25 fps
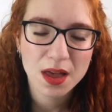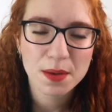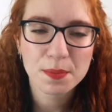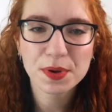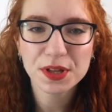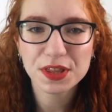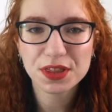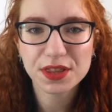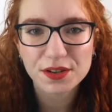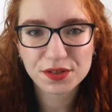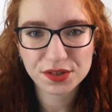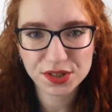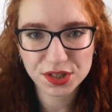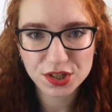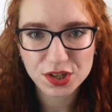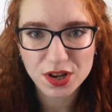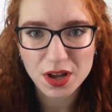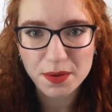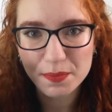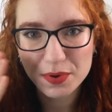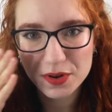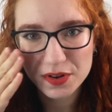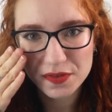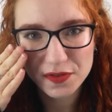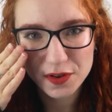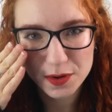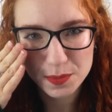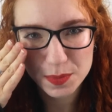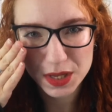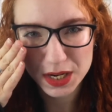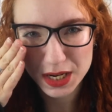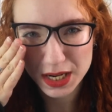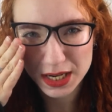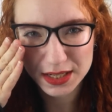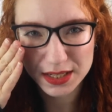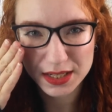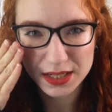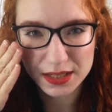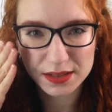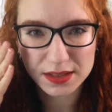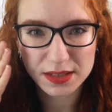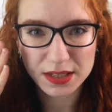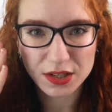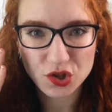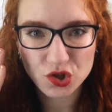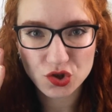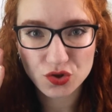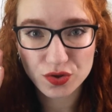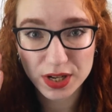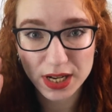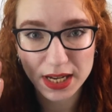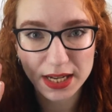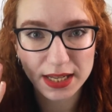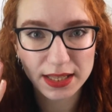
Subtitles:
But there's a number from the 19th century